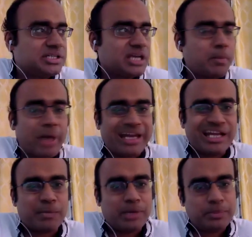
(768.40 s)
a minor
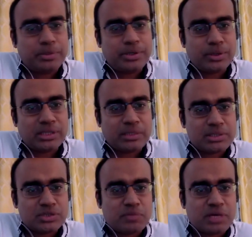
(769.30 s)
blip during the months
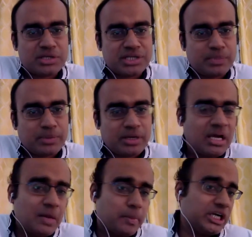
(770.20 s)
of March and April,
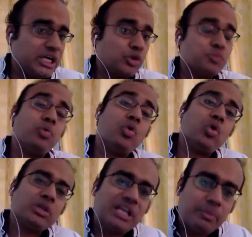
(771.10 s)
but that was more
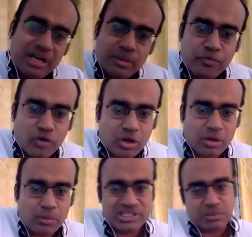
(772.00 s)
than made up for
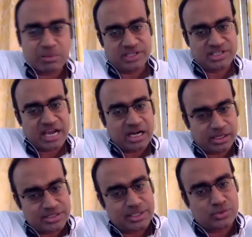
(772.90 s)
by some of these categories
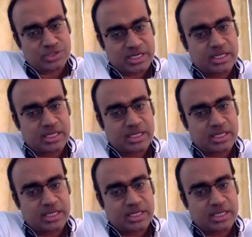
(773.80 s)
that you said.